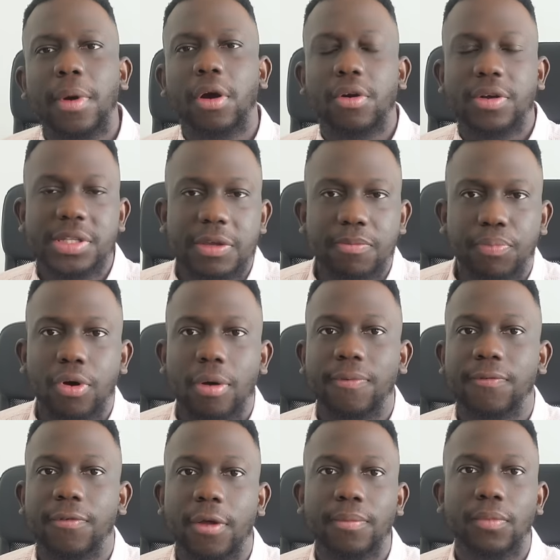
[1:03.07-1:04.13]
across a prop
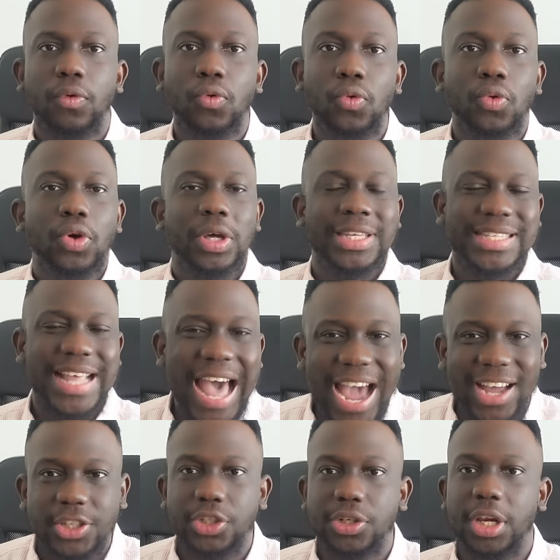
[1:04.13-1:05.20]
firm who is
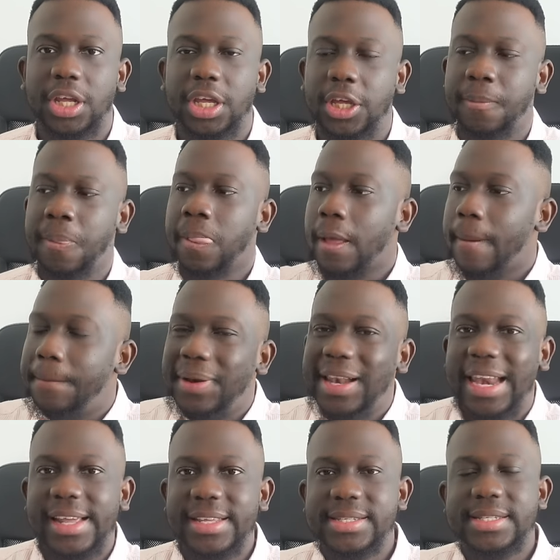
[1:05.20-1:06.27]
actually
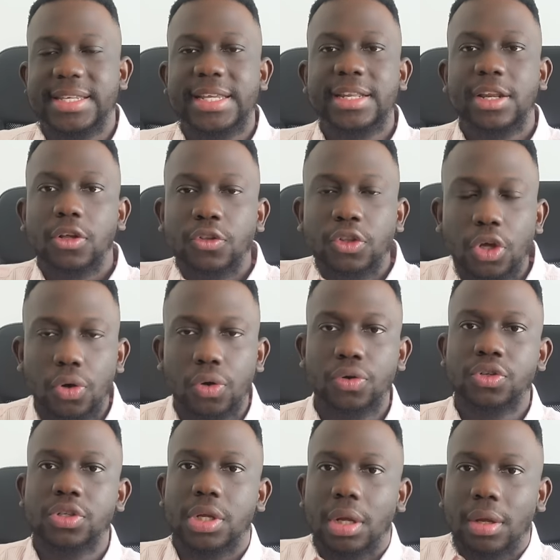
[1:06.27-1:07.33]
placing
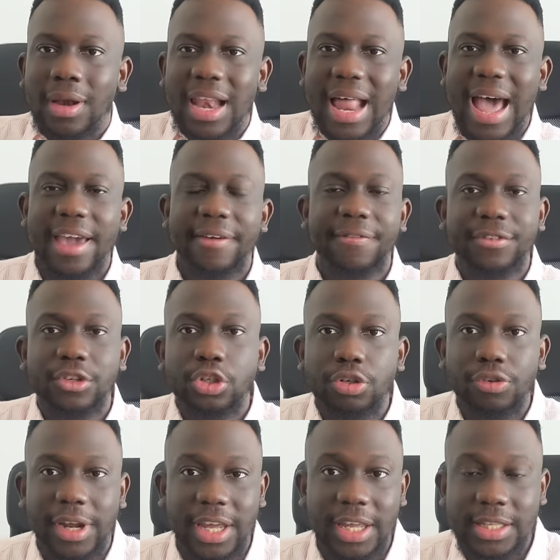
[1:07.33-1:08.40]
those live
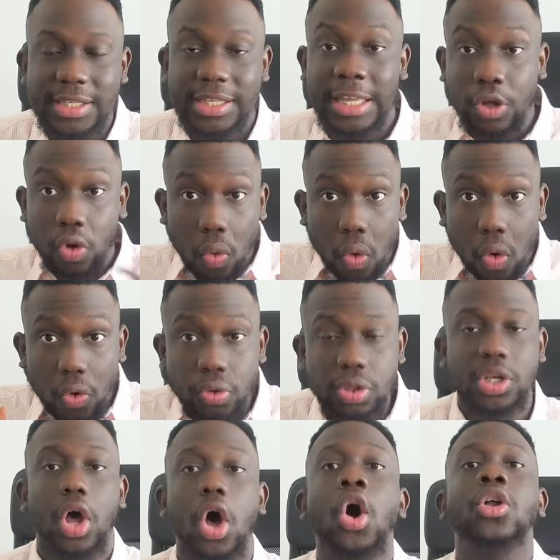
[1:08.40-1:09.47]
trades, in
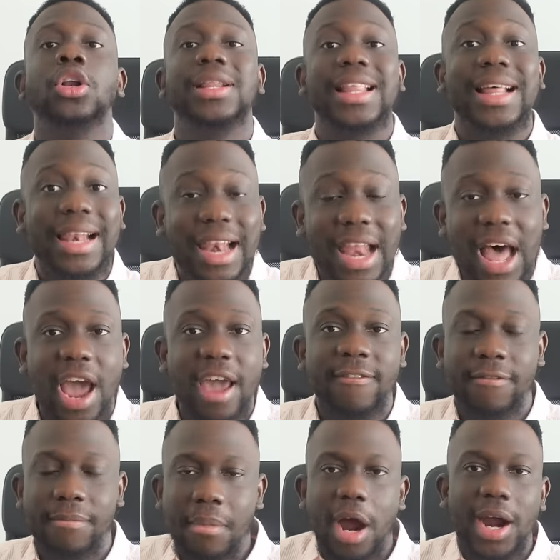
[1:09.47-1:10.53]
quote, on the
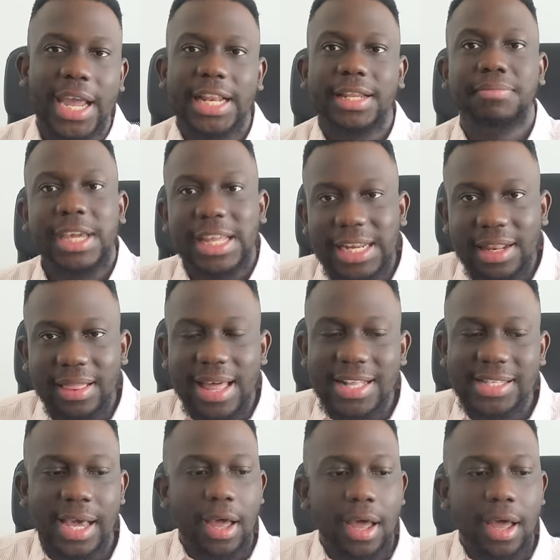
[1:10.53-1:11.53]
live market, meaning that